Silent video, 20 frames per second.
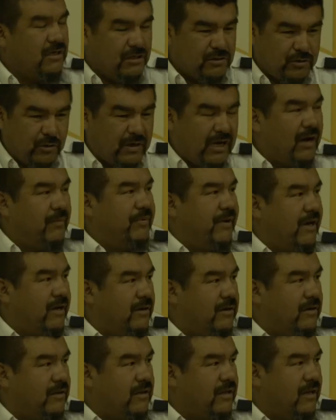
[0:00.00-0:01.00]
So got
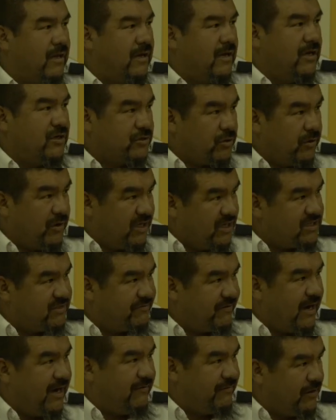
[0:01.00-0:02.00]
paid. So his
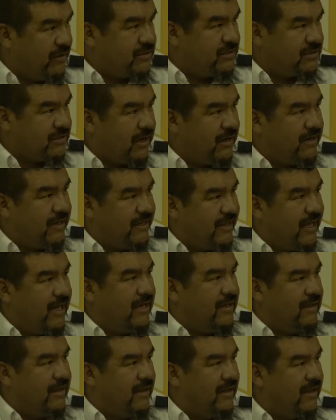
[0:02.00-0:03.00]
five years started
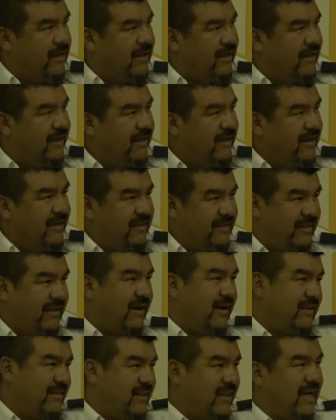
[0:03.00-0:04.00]
then.
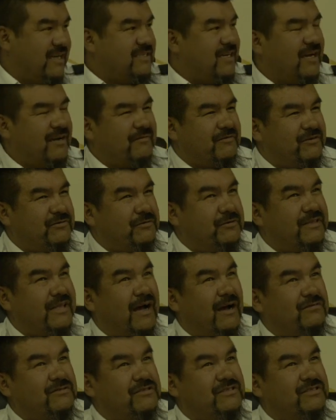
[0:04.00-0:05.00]
Not last like
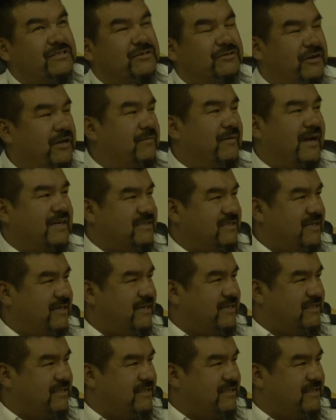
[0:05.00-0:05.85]
2003 must